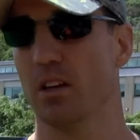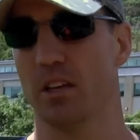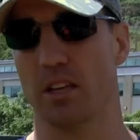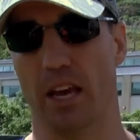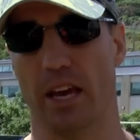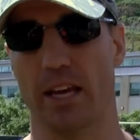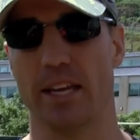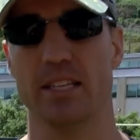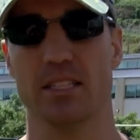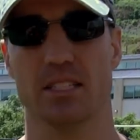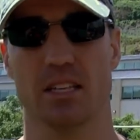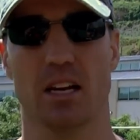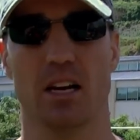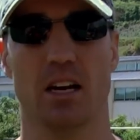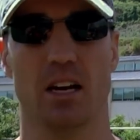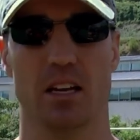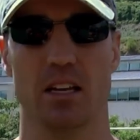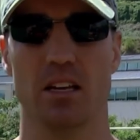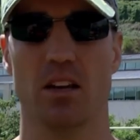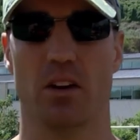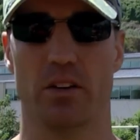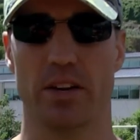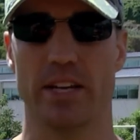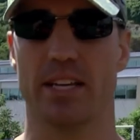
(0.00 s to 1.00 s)

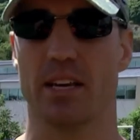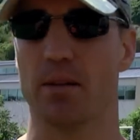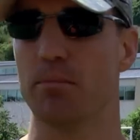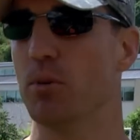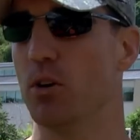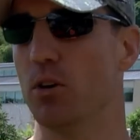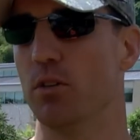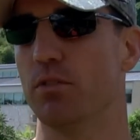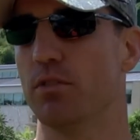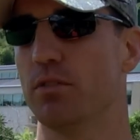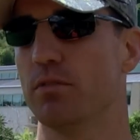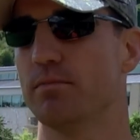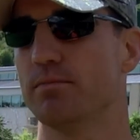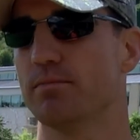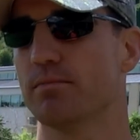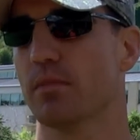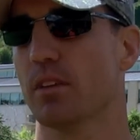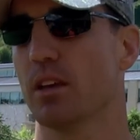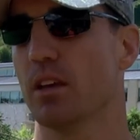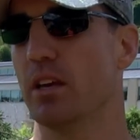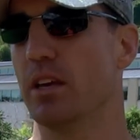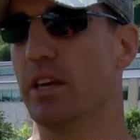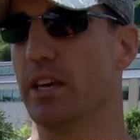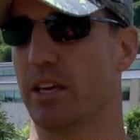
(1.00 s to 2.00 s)
Yeah, he can move.
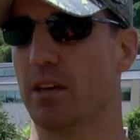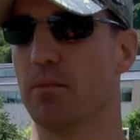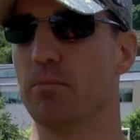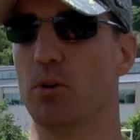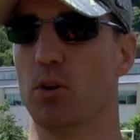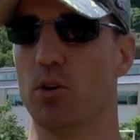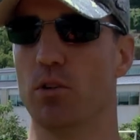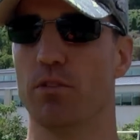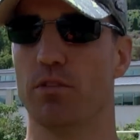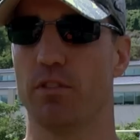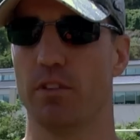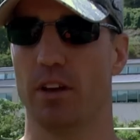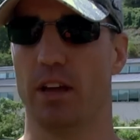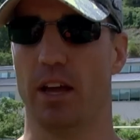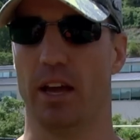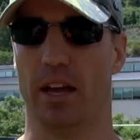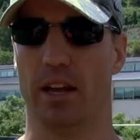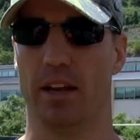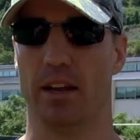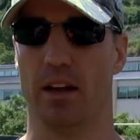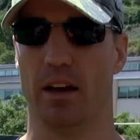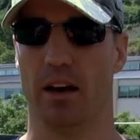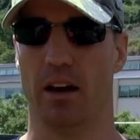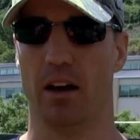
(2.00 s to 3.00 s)
Mm-hmm. He can move.
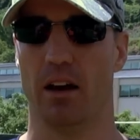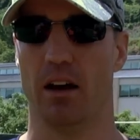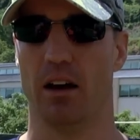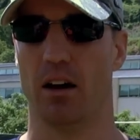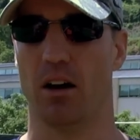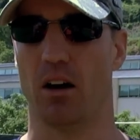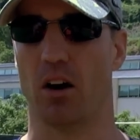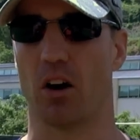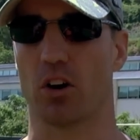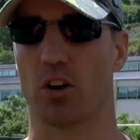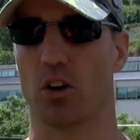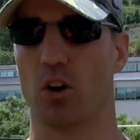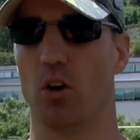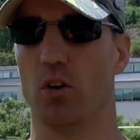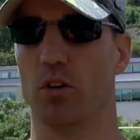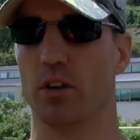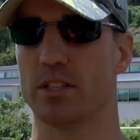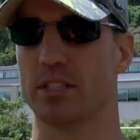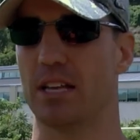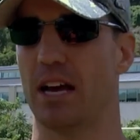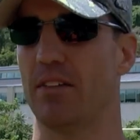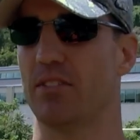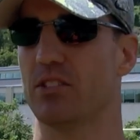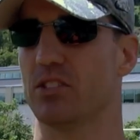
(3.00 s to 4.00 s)
And our goal
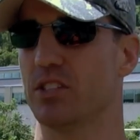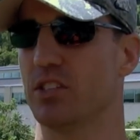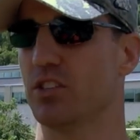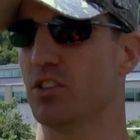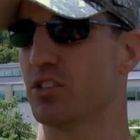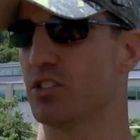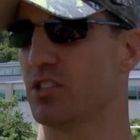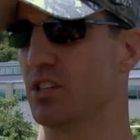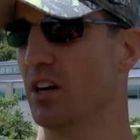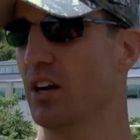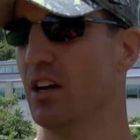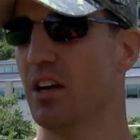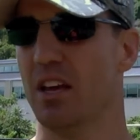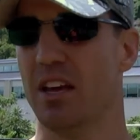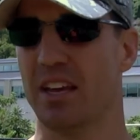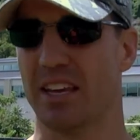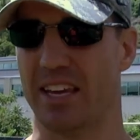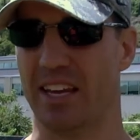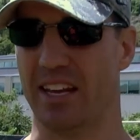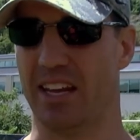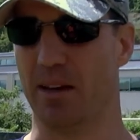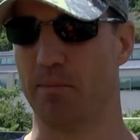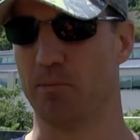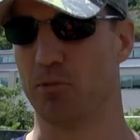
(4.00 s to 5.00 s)
is obviously just to
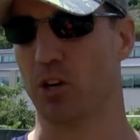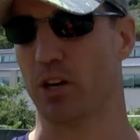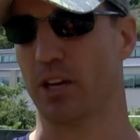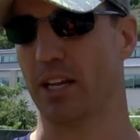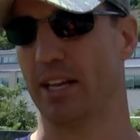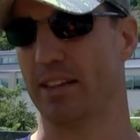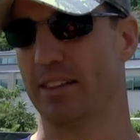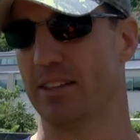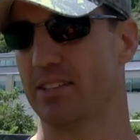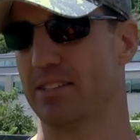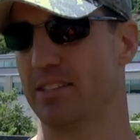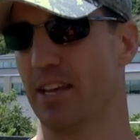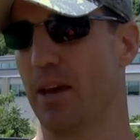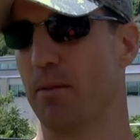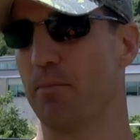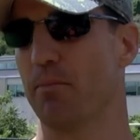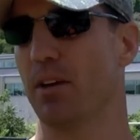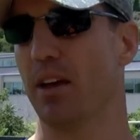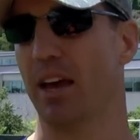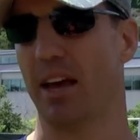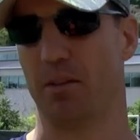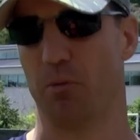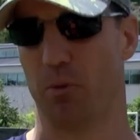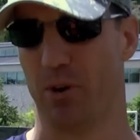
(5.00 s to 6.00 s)
get him looking at the
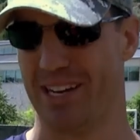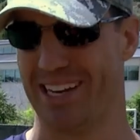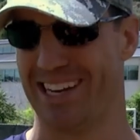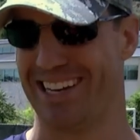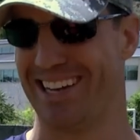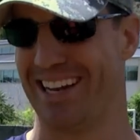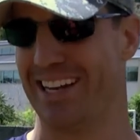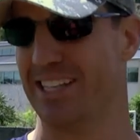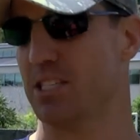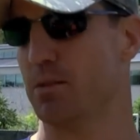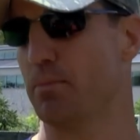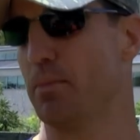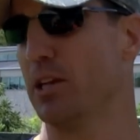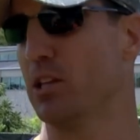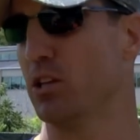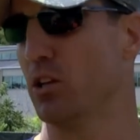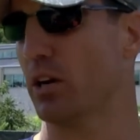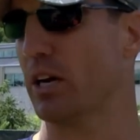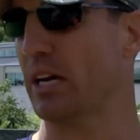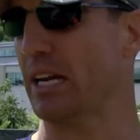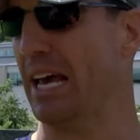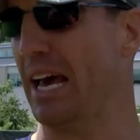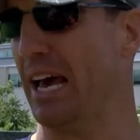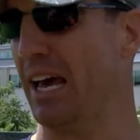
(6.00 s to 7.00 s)
same, at what he needs to be
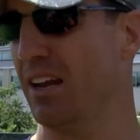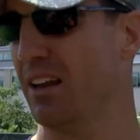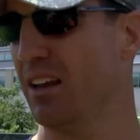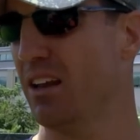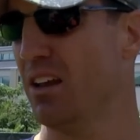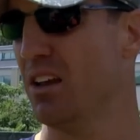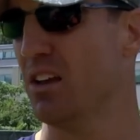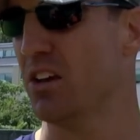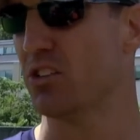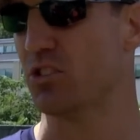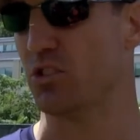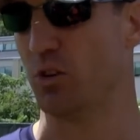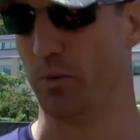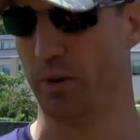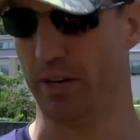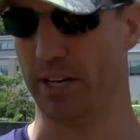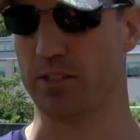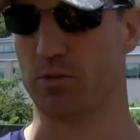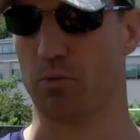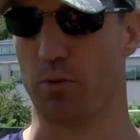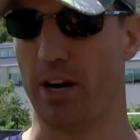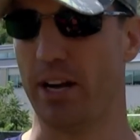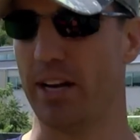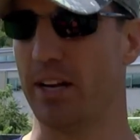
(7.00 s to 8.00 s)
looking at. So when
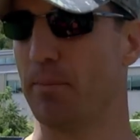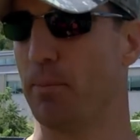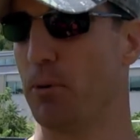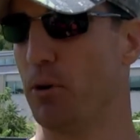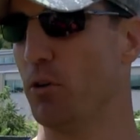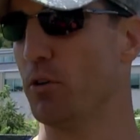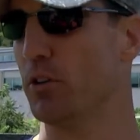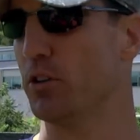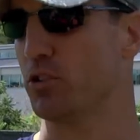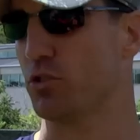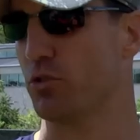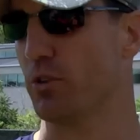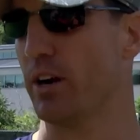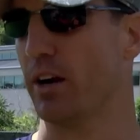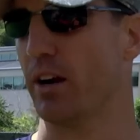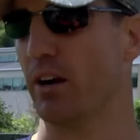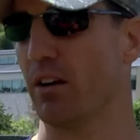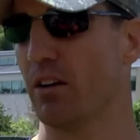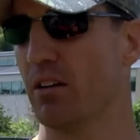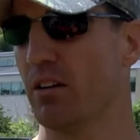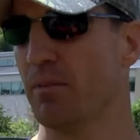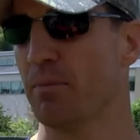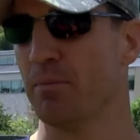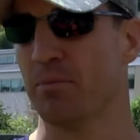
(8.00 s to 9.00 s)
it's ready to pull the
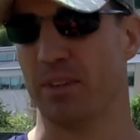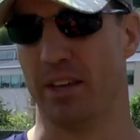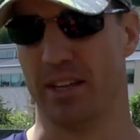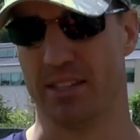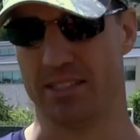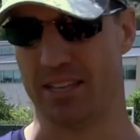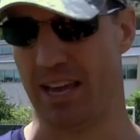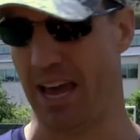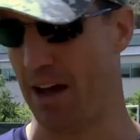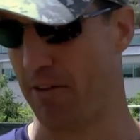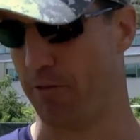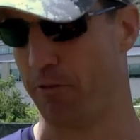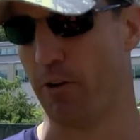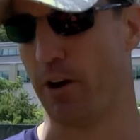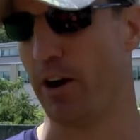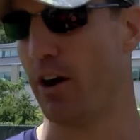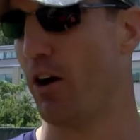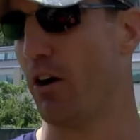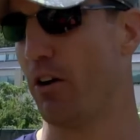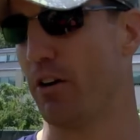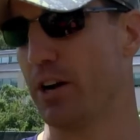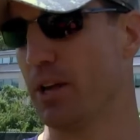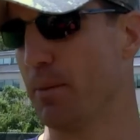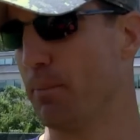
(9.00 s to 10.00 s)
trigger, it's halfway
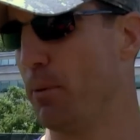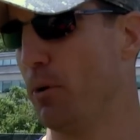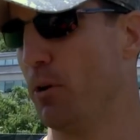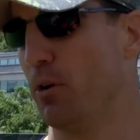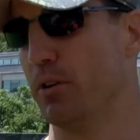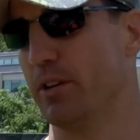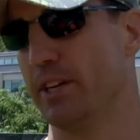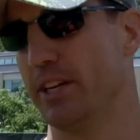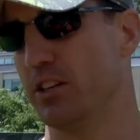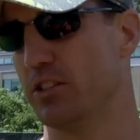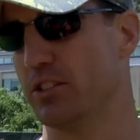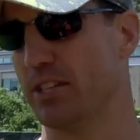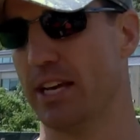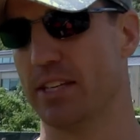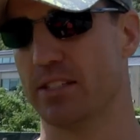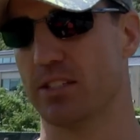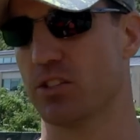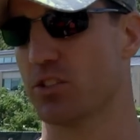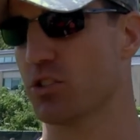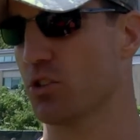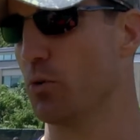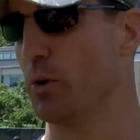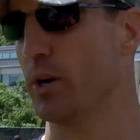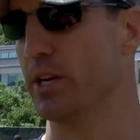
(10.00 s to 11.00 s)
already pulled, and he just has
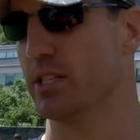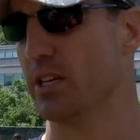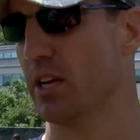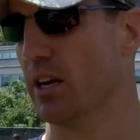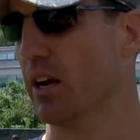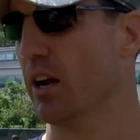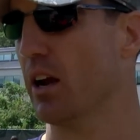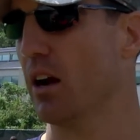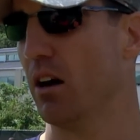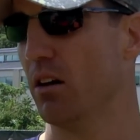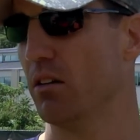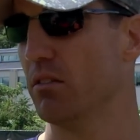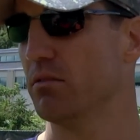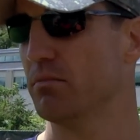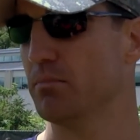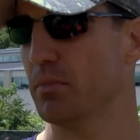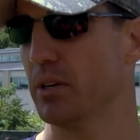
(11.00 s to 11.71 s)
to squeeze it and go.